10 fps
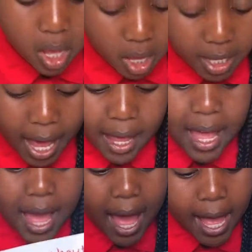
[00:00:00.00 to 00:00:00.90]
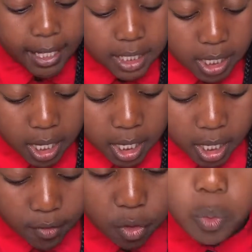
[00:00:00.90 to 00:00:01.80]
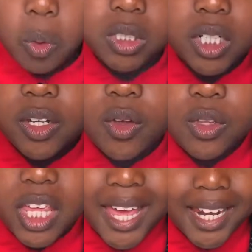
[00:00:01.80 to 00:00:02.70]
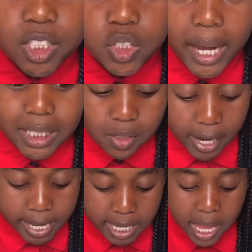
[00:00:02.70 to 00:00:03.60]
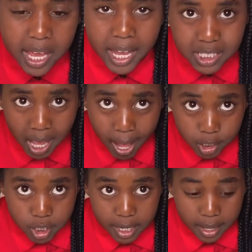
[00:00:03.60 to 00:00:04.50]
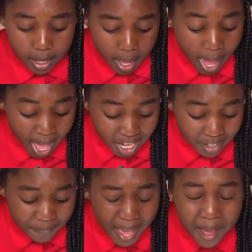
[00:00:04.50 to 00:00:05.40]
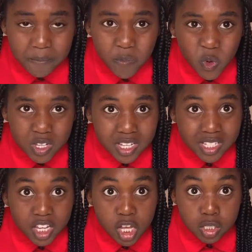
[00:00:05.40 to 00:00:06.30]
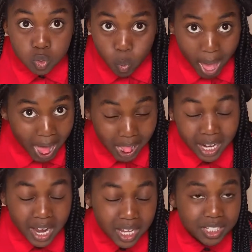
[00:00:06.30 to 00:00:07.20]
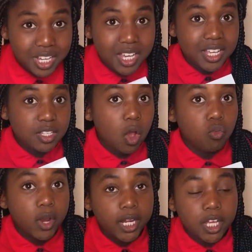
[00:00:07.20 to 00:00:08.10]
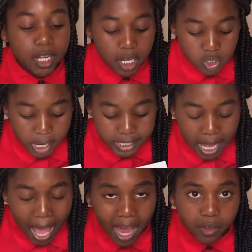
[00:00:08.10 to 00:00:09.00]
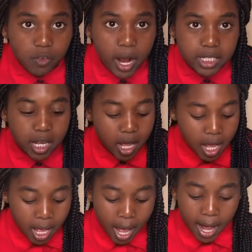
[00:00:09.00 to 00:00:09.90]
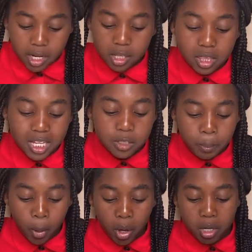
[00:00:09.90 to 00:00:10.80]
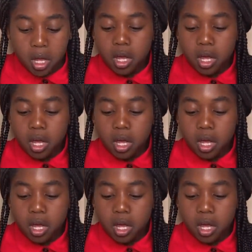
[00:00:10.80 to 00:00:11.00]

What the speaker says: yeah. And if you're wondering who the illustrator is, it's actually Helen M. Waters as well. She is a really good illustrator and writer. And this book,